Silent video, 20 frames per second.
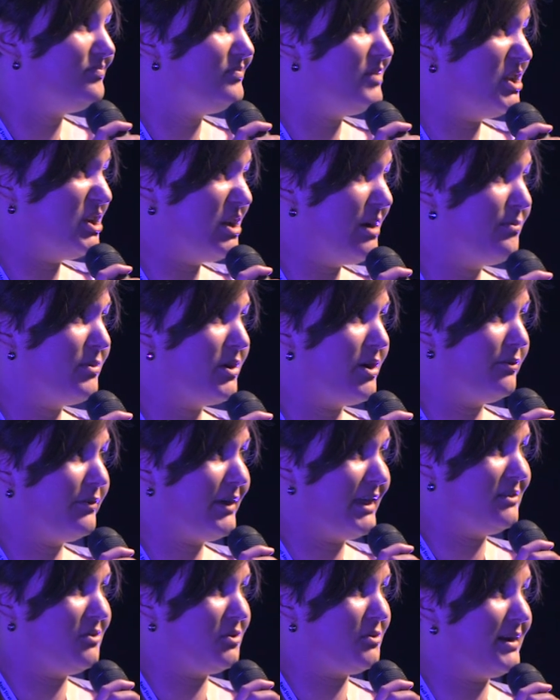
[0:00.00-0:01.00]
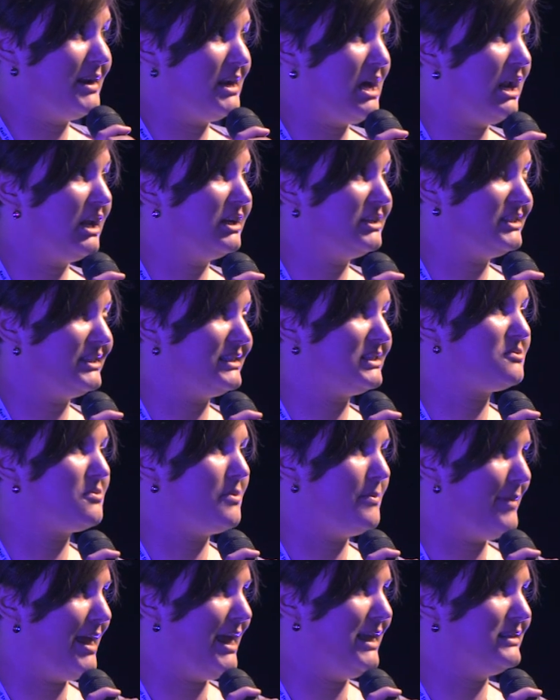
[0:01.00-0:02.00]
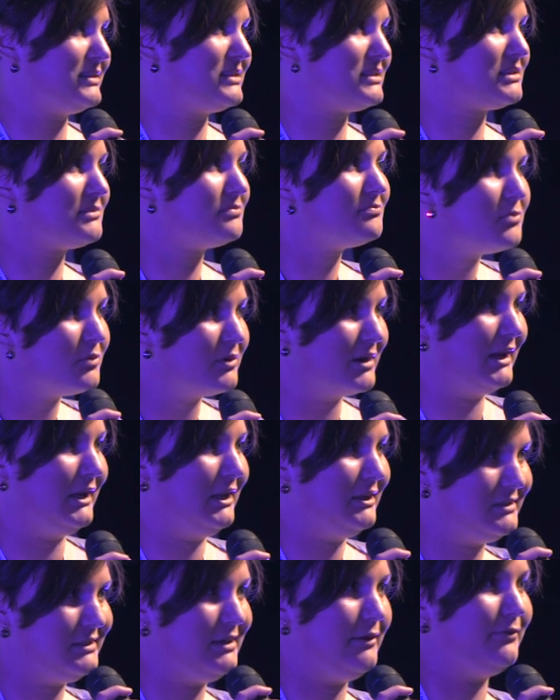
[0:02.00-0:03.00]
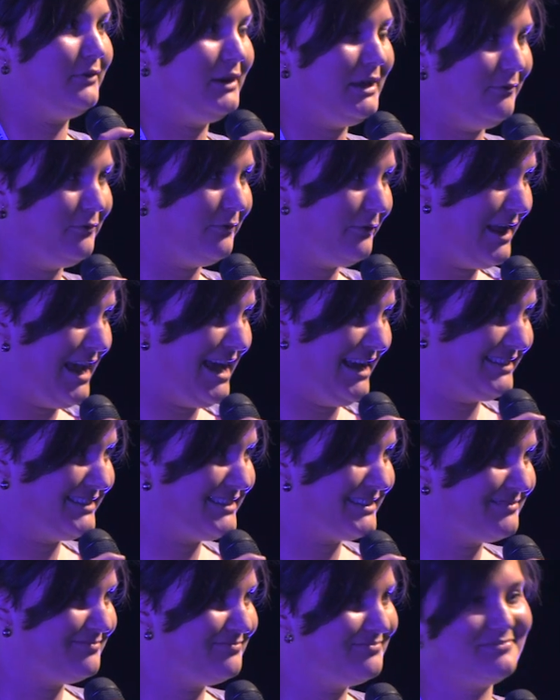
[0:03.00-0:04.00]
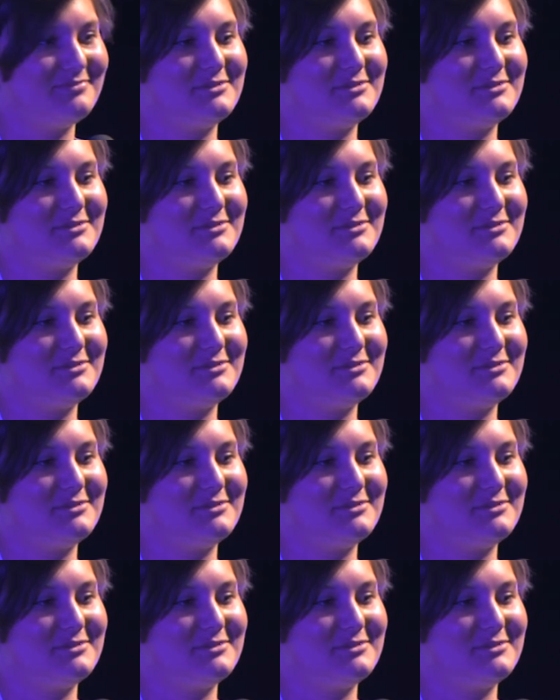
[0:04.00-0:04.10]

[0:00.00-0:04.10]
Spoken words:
the number of endocrinologists remains relatively flat.